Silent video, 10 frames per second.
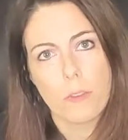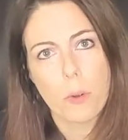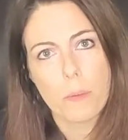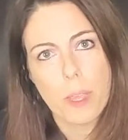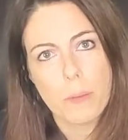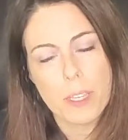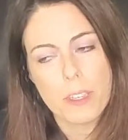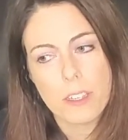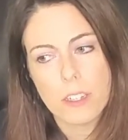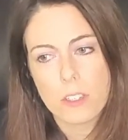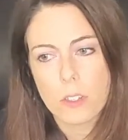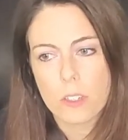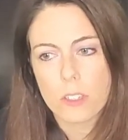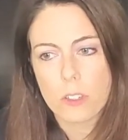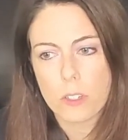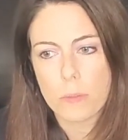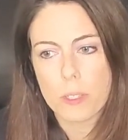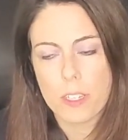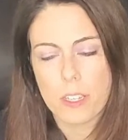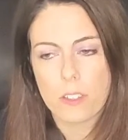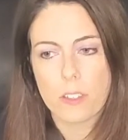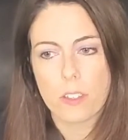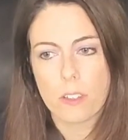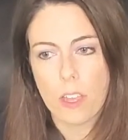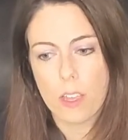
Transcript: for, maybe in a certain circumstance.